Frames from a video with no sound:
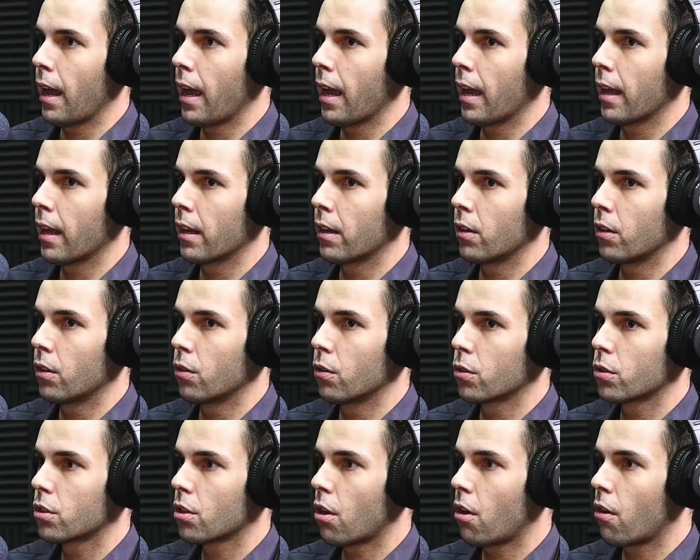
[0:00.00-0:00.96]
And
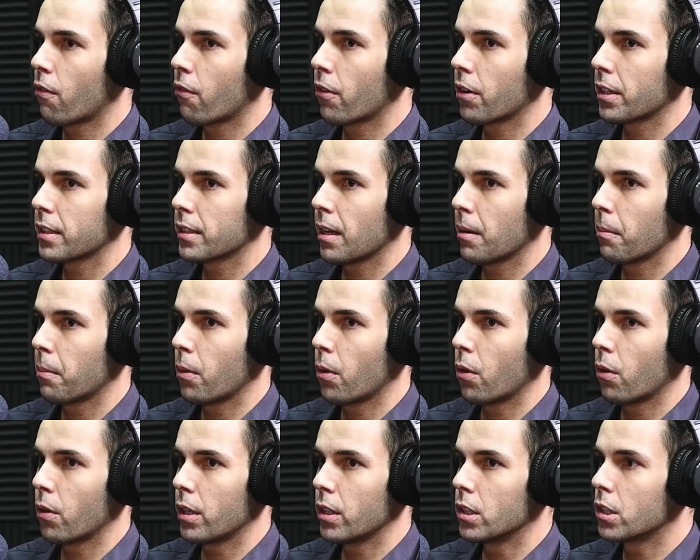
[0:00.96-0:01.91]
you saw, for
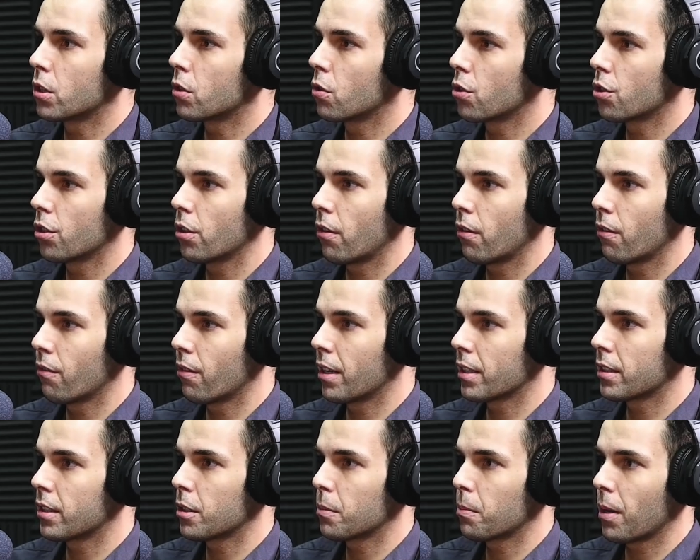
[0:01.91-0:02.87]
example, institutional
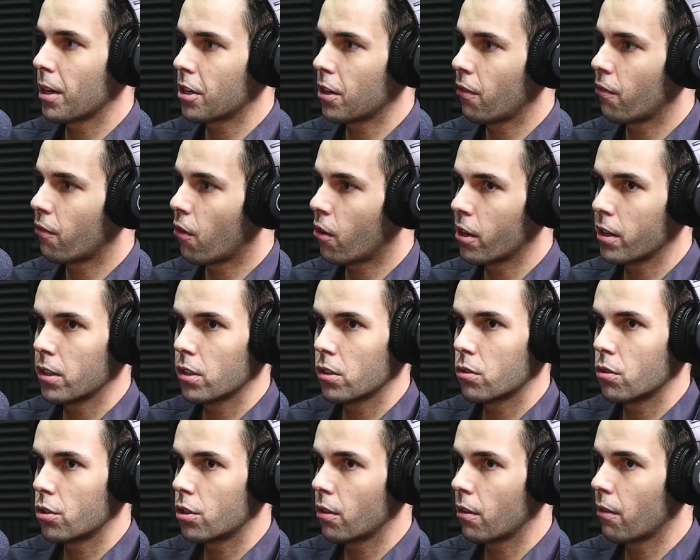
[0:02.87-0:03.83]
investors, especially foreign
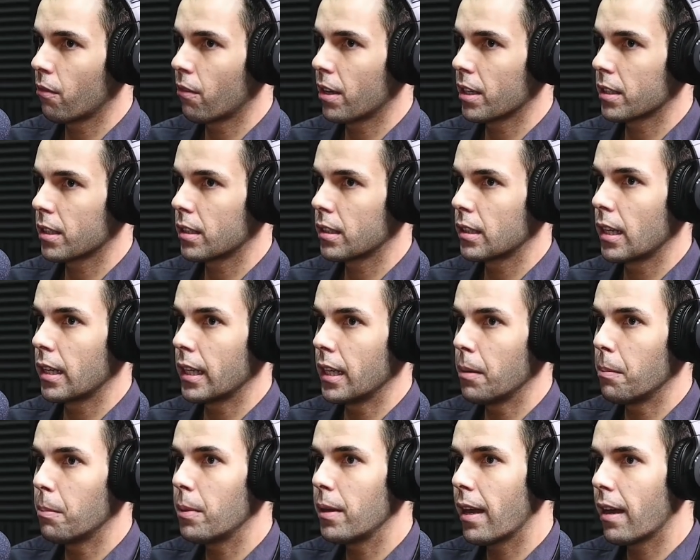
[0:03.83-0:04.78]
institutional investors and
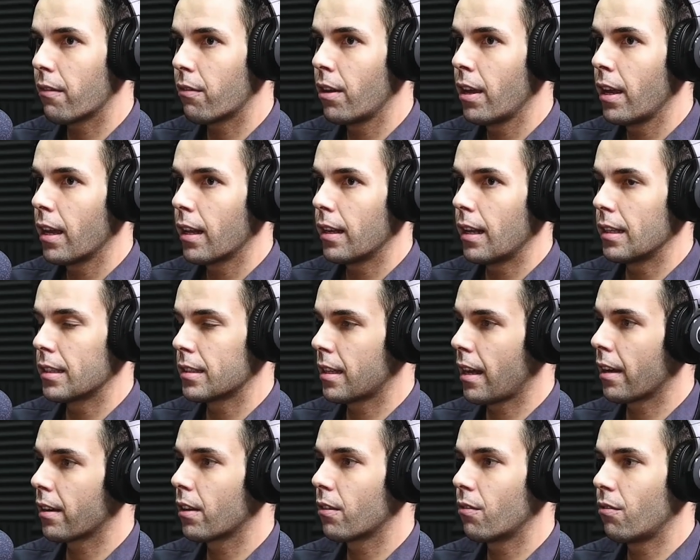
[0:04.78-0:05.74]
EPF, they
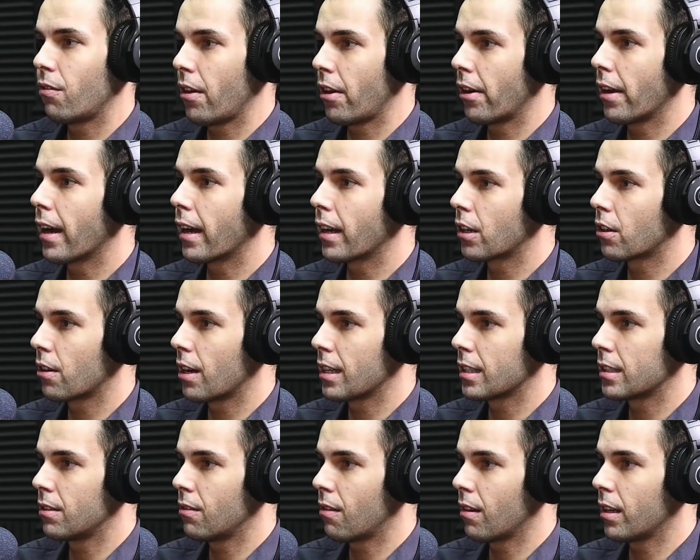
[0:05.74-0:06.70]
started very
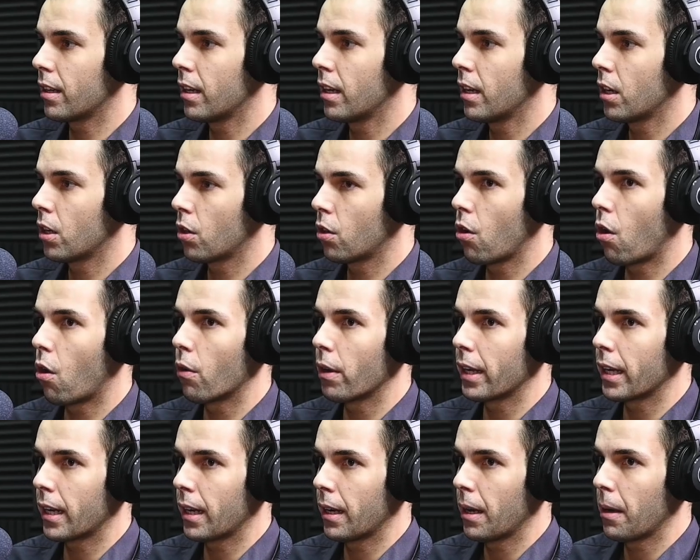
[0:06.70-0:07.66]
aggressively
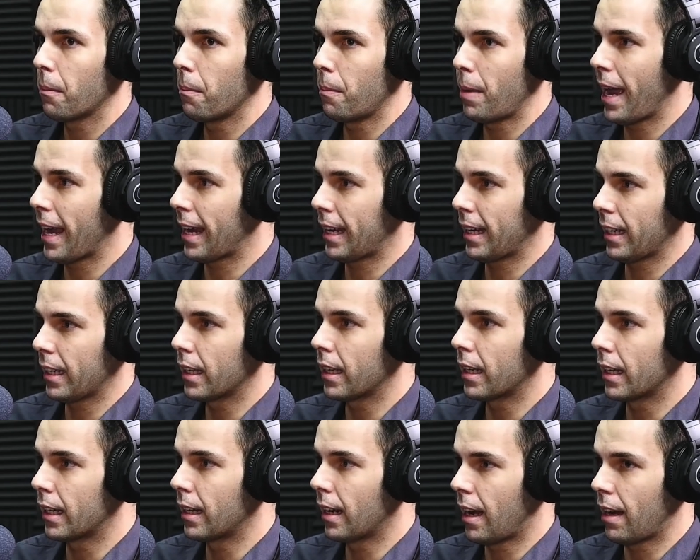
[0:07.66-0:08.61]
going back
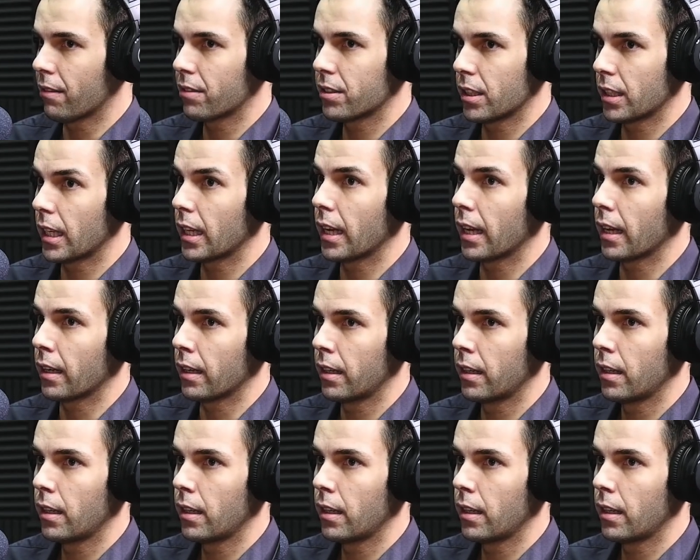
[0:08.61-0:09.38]
in gloves again.